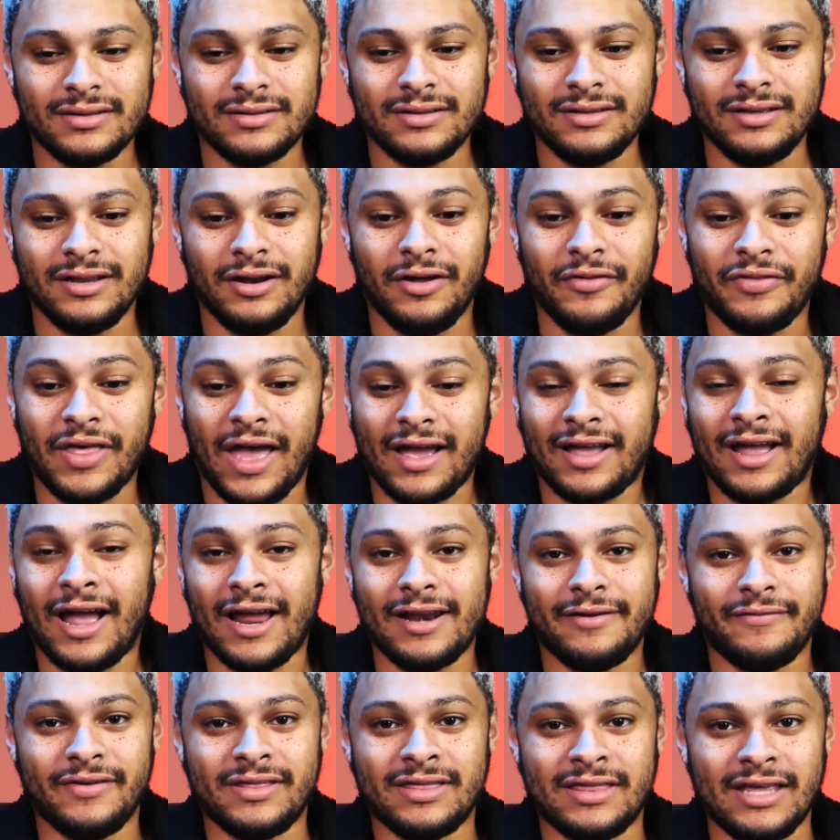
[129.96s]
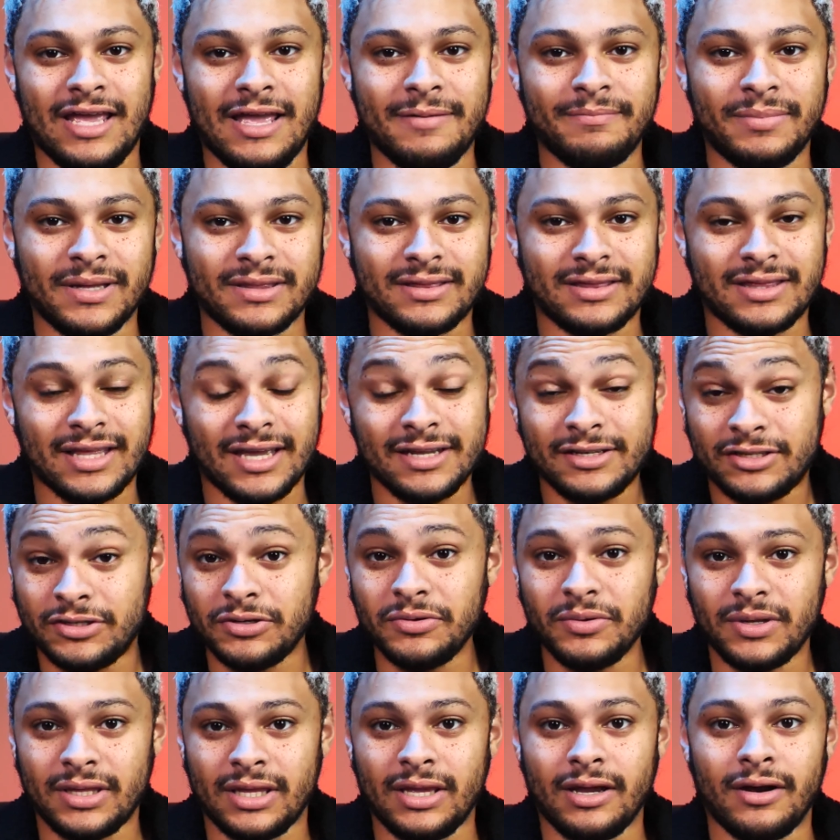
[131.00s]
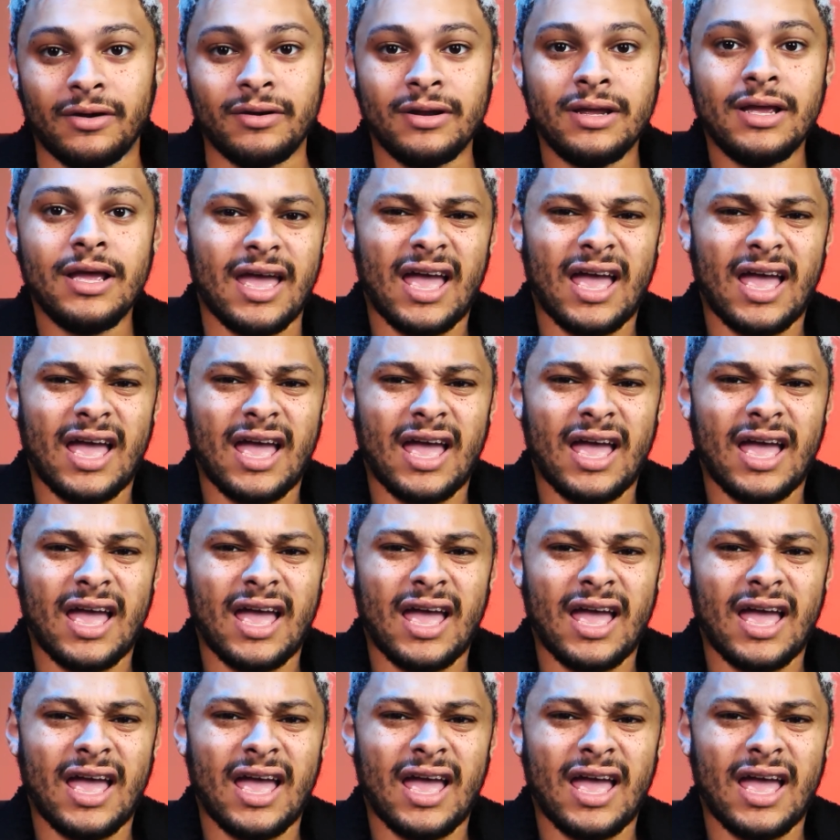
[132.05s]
that kind of a theme, but they do here.